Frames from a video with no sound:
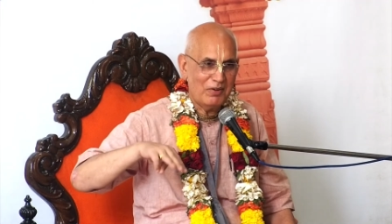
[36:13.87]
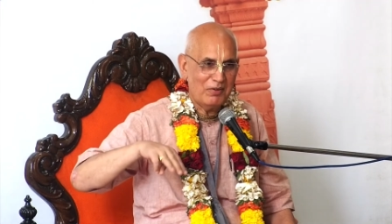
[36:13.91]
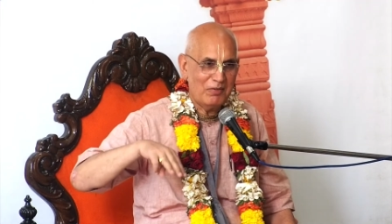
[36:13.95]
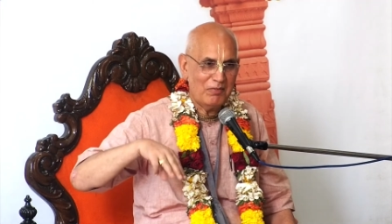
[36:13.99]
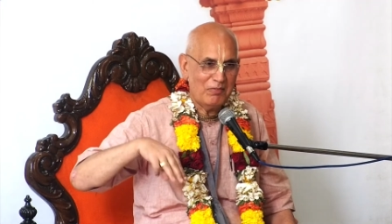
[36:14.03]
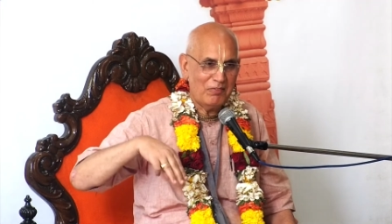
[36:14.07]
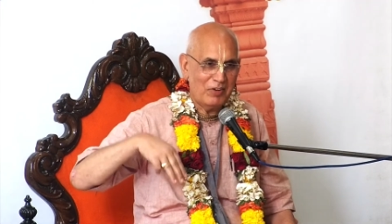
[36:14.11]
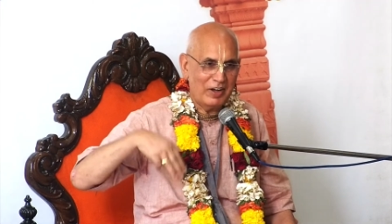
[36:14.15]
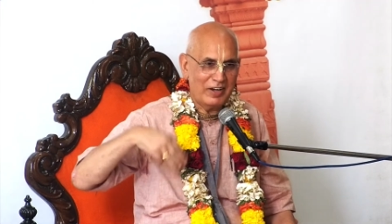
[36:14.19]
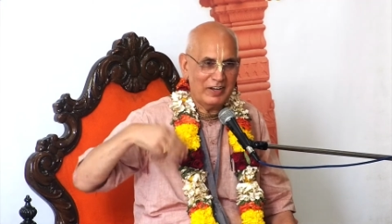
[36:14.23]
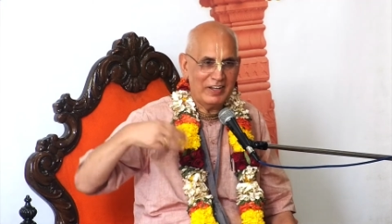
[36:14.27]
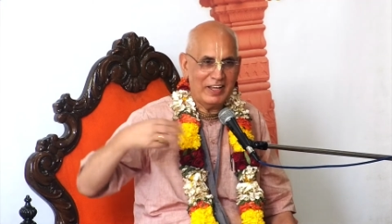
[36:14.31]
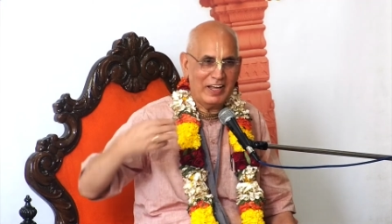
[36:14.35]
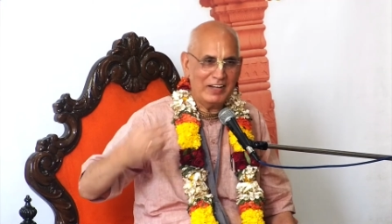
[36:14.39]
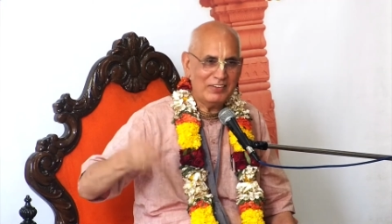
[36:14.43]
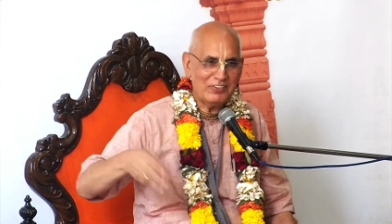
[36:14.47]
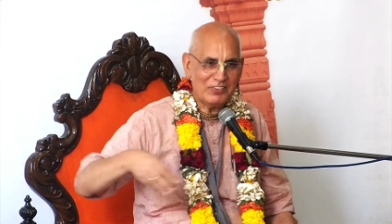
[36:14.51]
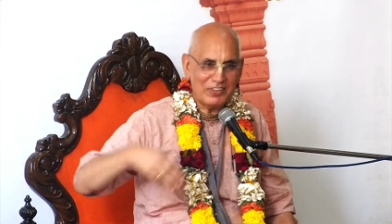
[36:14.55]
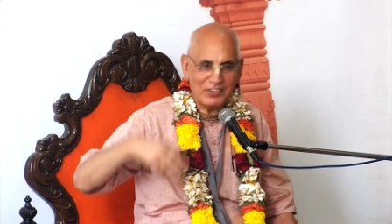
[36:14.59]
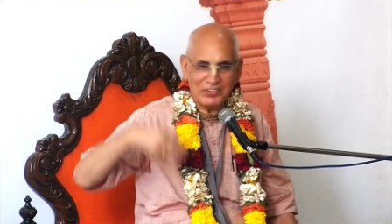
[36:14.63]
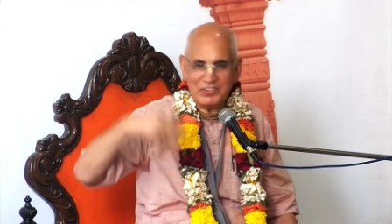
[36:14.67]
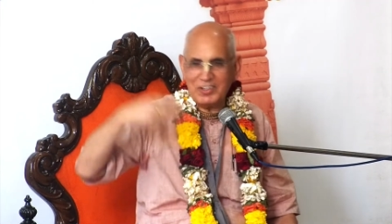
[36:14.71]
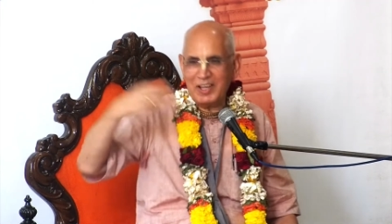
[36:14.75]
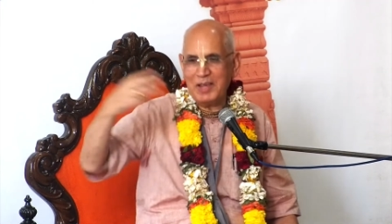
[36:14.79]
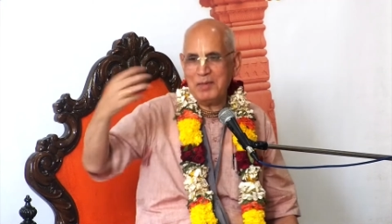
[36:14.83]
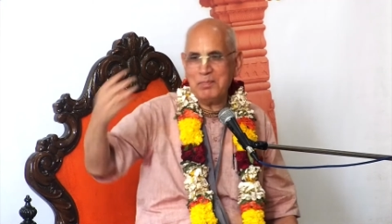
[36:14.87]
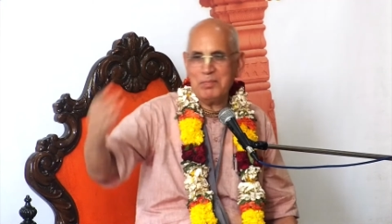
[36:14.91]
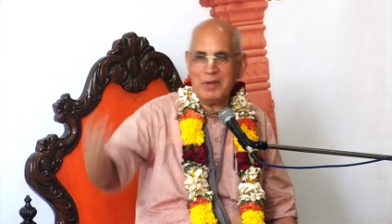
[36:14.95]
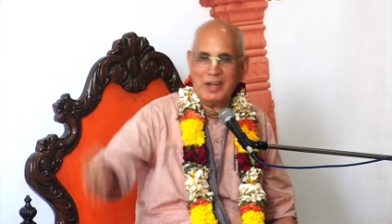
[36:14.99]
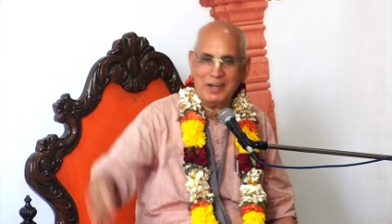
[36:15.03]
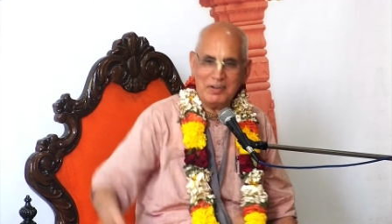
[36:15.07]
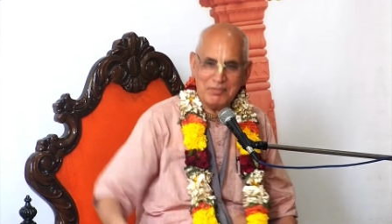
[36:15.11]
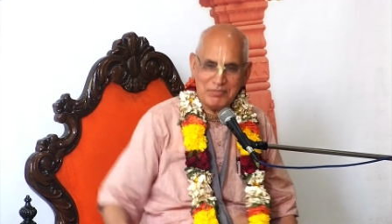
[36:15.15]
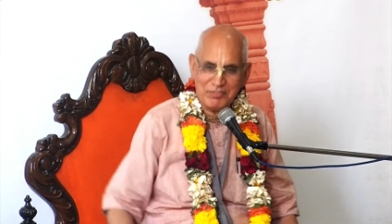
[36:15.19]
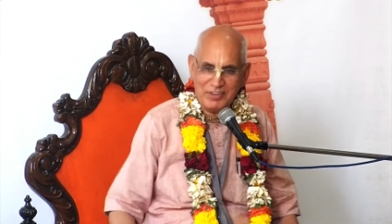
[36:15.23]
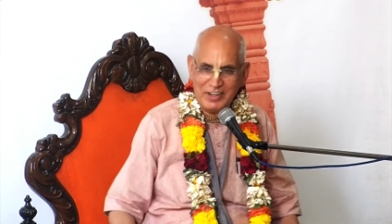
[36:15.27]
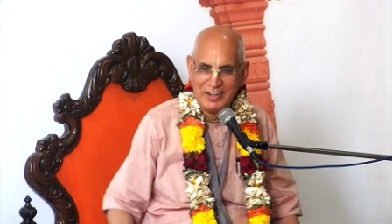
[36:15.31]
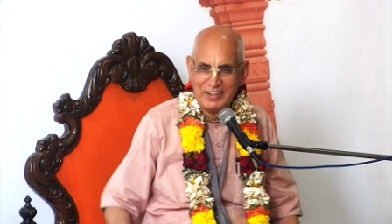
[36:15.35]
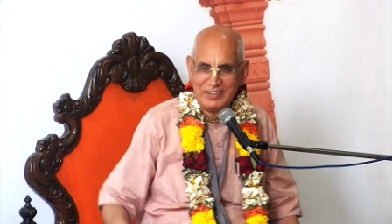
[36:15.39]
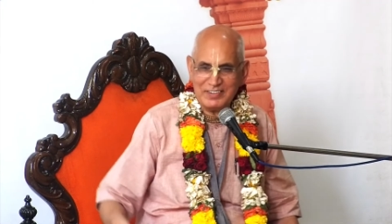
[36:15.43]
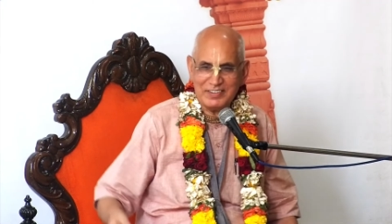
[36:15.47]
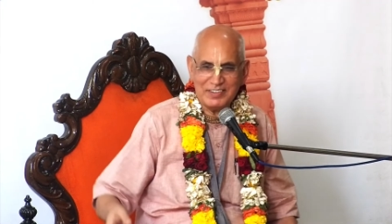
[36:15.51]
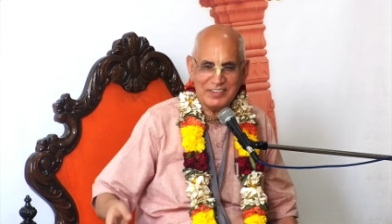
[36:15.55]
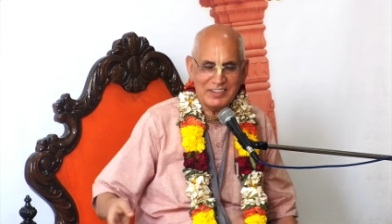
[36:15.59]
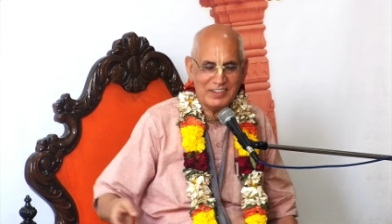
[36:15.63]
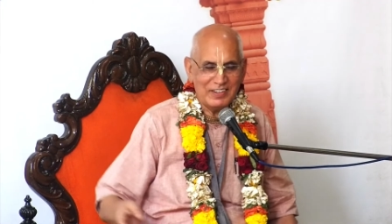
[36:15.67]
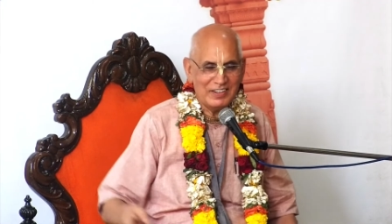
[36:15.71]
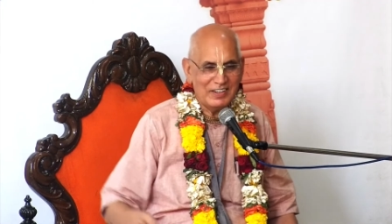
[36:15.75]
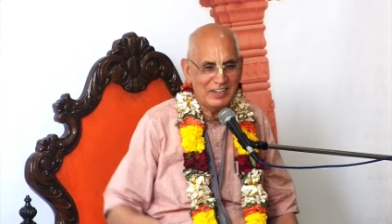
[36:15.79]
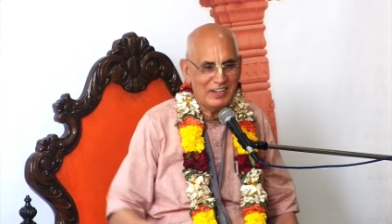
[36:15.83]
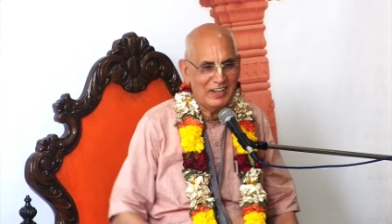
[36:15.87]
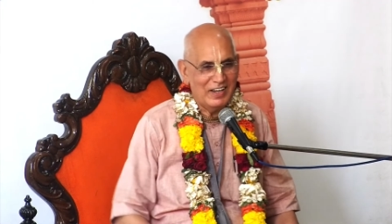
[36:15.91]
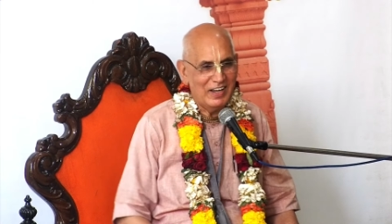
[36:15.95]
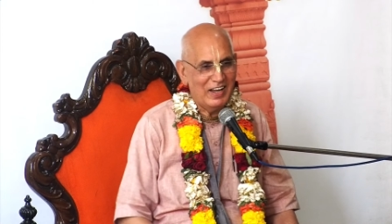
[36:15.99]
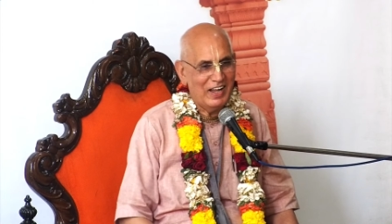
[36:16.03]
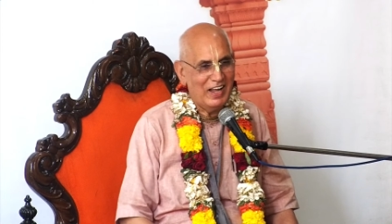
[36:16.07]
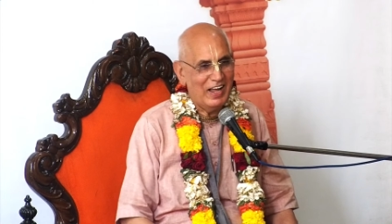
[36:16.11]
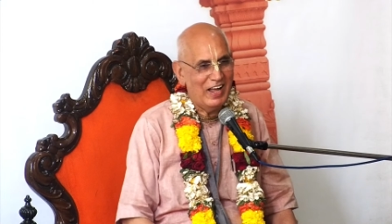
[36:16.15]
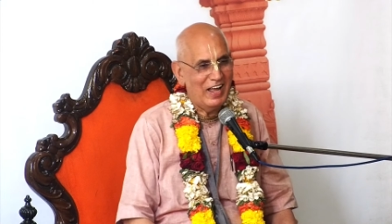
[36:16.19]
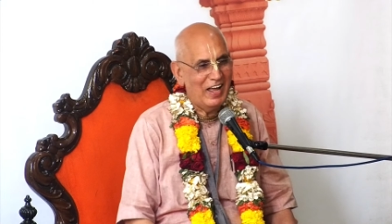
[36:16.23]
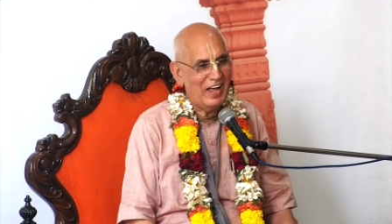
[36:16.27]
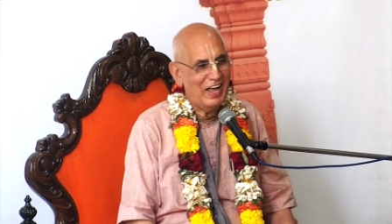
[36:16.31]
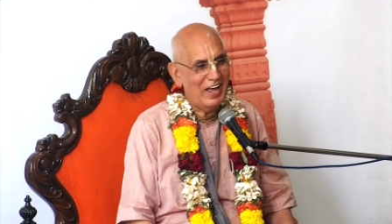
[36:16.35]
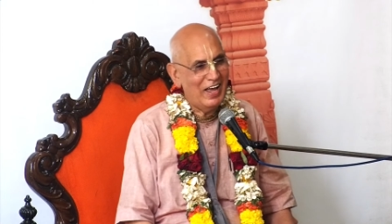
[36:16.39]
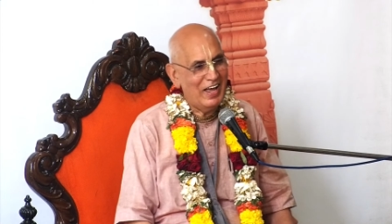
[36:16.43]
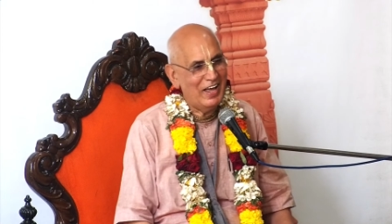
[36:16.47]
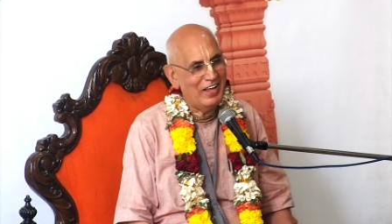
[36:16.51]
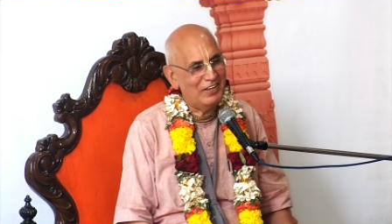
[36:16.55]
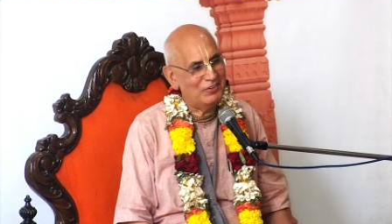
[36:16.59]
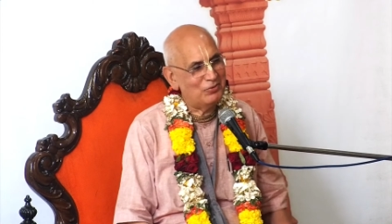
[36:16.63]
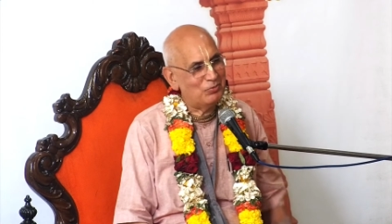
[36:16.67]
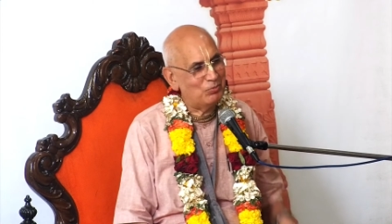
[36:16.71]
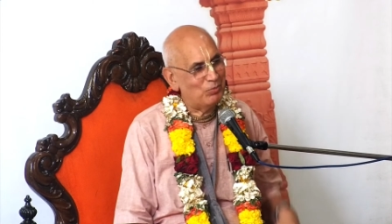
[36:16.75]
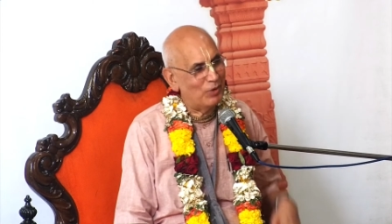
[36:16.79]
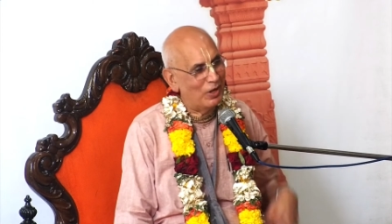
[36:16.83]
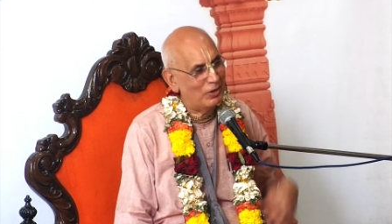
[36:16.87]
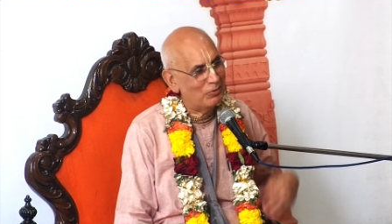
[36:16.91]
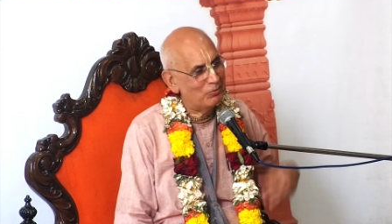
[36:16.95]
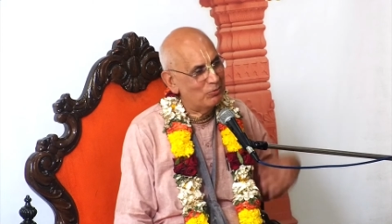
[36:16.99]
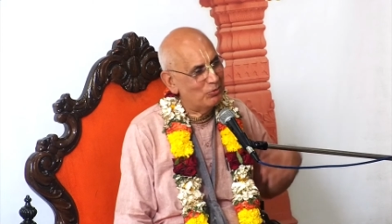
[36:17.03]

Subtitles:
one gets the same benefit as one